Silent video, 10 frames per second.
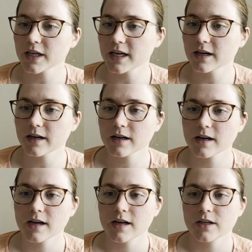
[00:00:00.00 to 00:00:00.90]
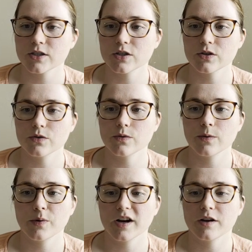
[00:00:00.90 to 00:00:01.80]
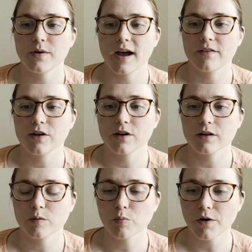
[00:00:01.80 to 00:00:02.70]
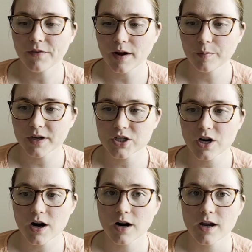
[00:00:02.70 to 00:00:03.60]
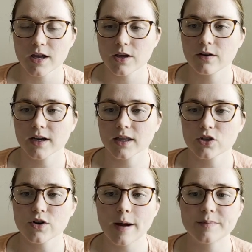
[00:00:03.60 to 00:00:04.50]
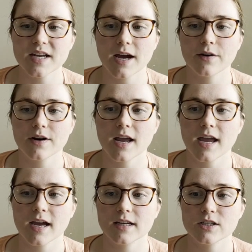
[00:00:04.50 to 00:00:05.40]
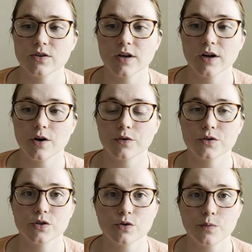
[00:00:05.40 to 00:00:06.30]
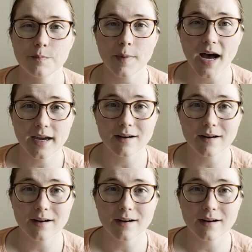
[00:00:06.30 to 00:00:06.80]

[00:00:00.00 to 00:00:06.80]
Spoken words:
here to where you have your little profile picture, you click the drop down and you can go to my